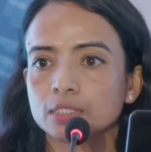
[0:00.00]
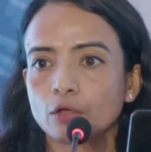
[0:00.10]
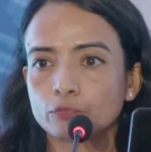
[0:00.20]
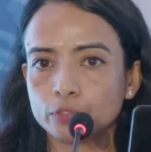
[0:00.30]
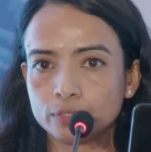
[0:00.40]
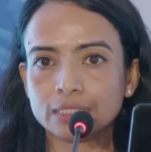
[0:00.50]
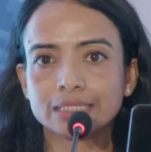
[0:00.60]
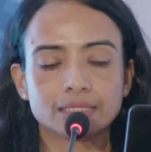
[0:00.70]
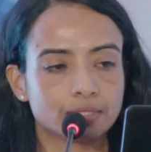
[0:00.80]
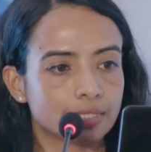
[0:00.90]
of using
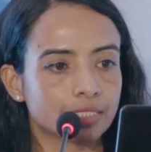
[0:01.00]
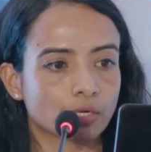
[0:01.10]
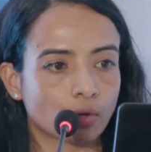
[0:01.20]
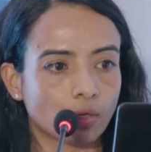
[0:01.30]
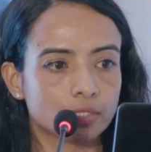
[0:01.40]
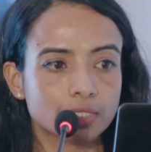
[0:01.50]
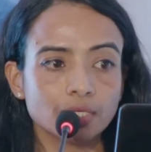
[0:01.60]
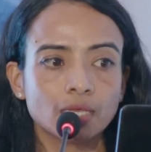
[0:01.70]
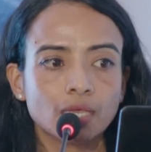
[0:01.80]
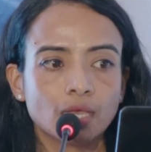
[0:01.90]
digital technology.
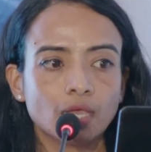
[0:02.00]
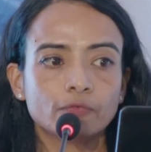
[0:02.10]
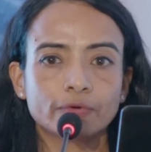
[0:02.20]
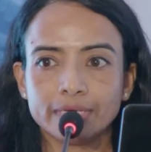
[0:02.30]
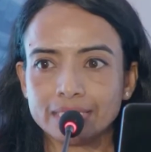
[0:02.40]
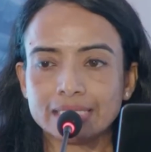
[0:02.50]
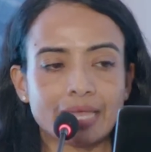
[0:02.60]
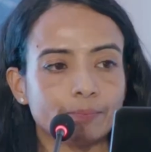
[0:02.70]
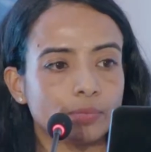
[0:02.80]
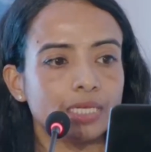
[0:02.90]
For
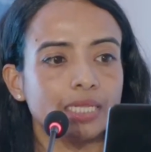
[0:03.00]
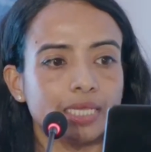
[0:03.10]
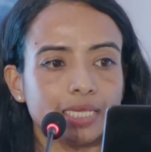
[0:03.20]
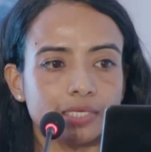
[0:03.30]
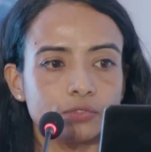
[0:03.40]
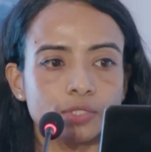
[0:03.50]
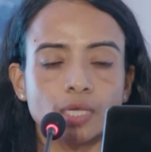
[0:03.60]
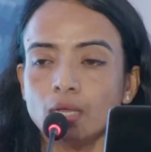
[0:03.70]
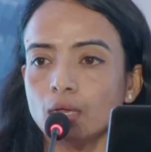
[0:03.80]
example, age,